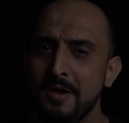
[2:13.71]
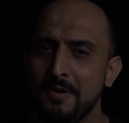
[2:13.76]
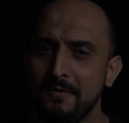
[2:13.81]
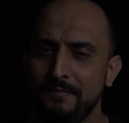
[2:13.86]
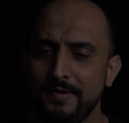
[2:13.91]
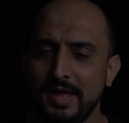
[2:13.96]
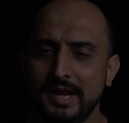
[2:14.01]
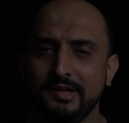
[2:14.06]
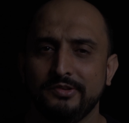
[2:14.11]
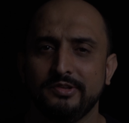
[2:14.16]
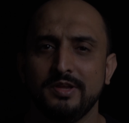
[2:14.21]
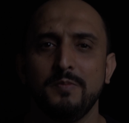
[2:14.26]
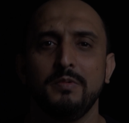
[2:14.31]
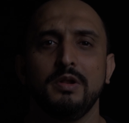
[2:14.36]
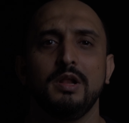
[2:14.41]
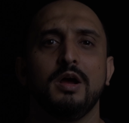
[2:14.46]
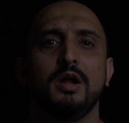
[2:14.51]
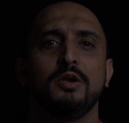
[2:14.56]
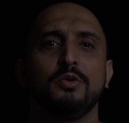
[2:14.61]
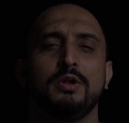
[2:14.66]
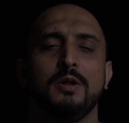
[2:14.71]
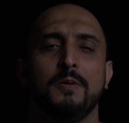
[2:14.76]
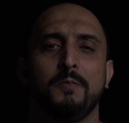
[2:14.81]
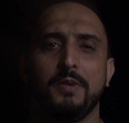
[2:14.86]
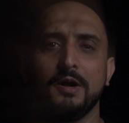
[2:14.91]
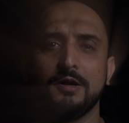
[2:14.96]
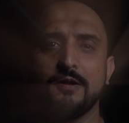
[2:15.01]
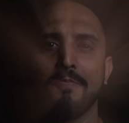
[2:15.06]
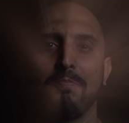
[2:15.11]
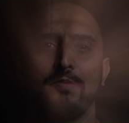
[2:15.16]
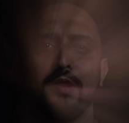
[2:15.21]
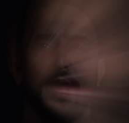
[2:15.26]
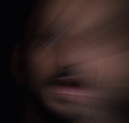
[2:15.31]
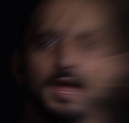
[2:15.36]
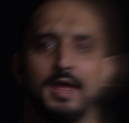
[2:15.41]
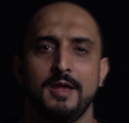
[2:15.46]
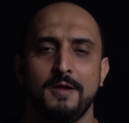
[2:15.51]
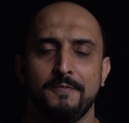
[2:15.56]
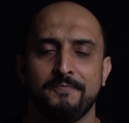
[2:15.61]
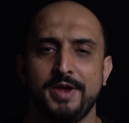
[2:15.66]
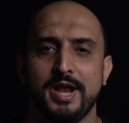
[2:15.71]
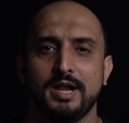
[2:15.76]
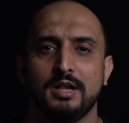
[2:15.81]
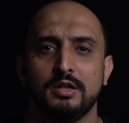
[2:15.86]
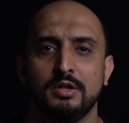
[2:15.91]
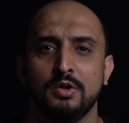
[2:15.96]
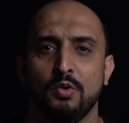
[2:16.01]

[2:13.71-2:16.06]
Very similar to the butterfly effect.